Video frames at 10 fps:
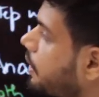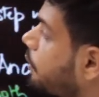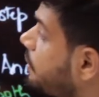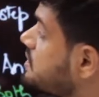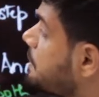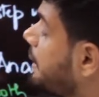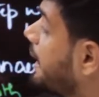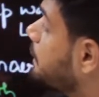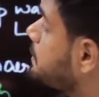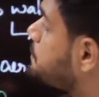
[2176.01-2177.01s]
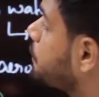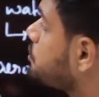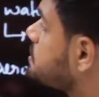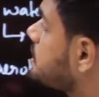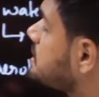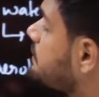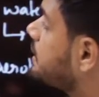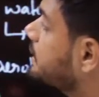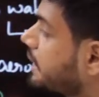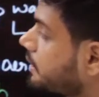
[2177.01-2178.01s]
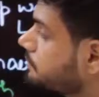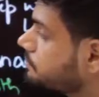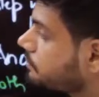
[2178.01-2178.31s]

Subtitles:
Which step ATP is produced, 7 and 10.